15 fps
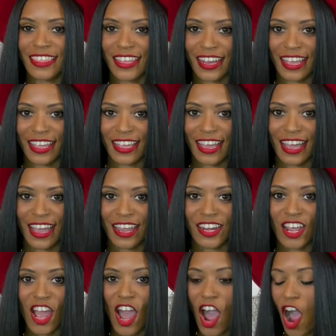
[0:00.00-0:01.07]
that I got
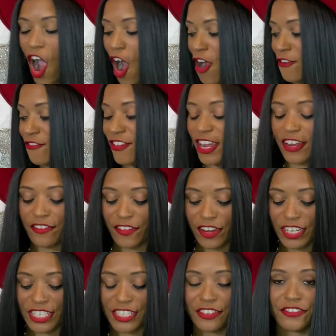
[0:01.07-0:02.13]
are very,
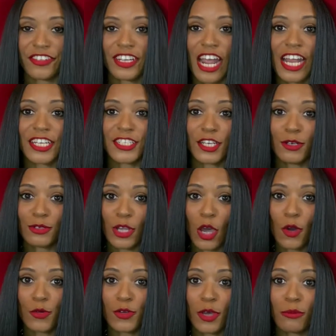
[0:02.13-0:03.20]
very different. I don't
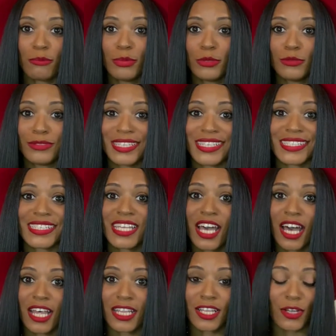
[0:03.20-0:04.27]
own a boot this
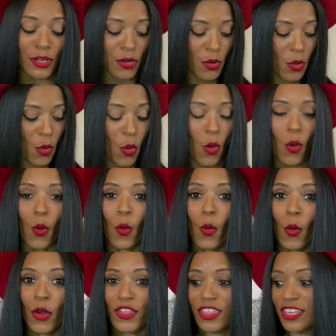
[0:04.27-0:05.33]
color
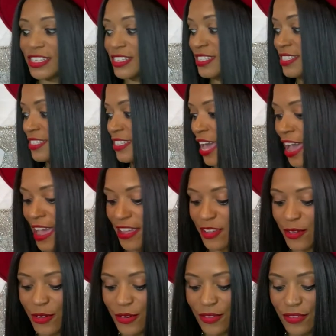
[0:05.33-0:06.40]
or this
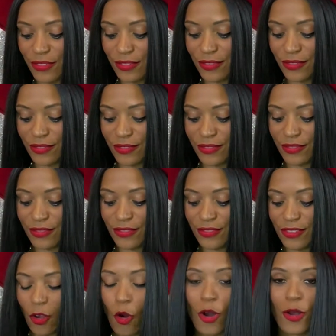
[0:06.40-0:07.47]
style
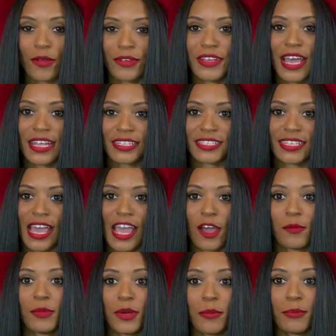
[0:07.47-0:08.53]
or not style
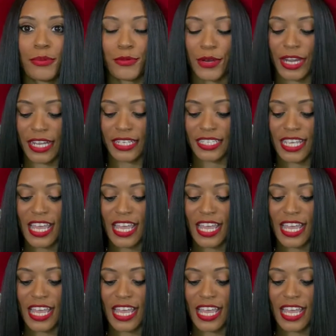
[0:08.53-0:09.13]
but print